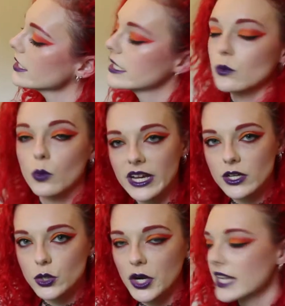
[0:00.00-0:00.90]

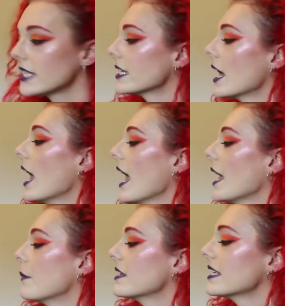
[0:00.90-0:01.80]
swing dress,
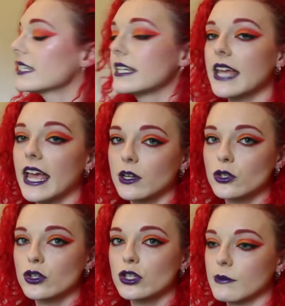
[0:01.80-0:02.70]
and this is an
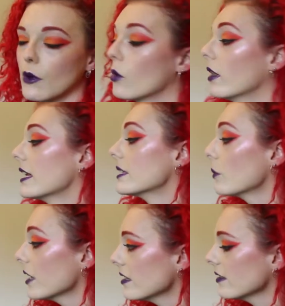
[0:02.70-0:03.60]
extra small as
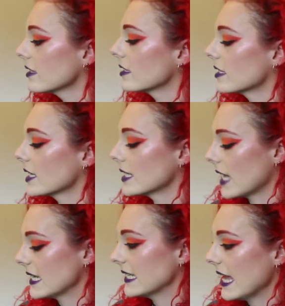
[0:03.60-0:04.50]
well. This is a
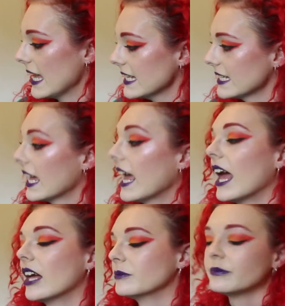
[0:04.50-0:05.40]
size 8.
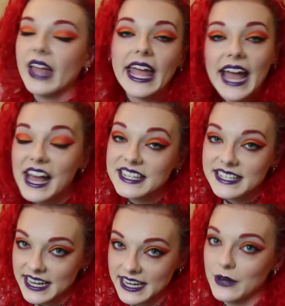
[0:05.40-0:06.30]
It
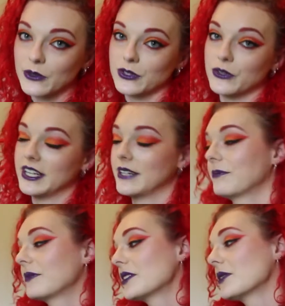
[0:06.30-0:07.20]
has tigers on it,
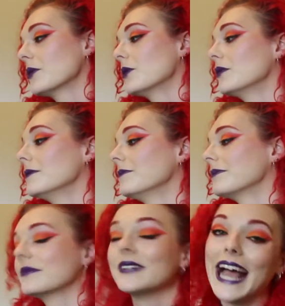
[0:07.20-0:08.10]
so
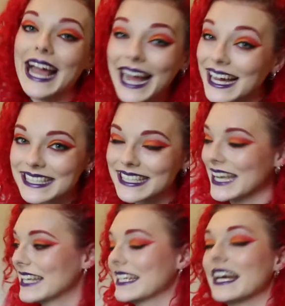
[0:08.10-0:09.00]
I had to
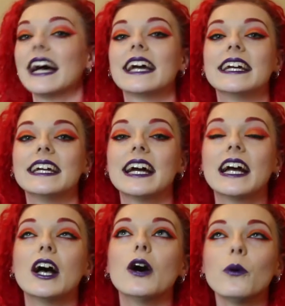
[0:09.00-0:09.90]
get it. I
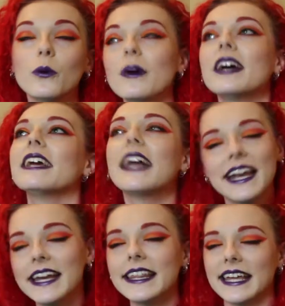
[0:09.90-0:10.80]
won't buy
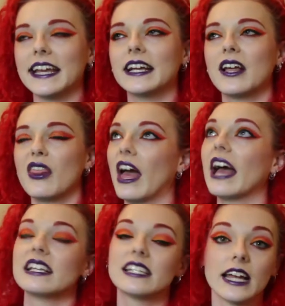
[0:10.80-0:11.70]
anything that
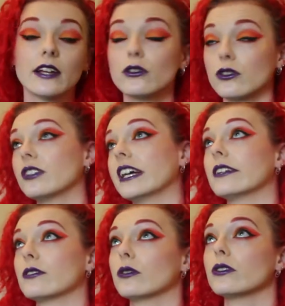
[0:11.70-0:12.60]
has tigers or
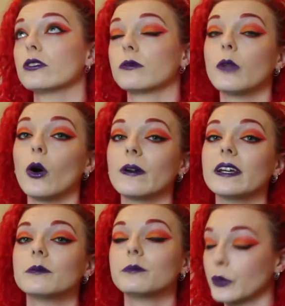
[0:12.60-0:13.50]
dinosaurs on
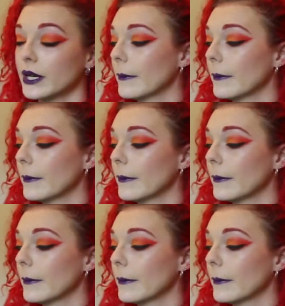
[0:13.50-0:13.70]
it, pretty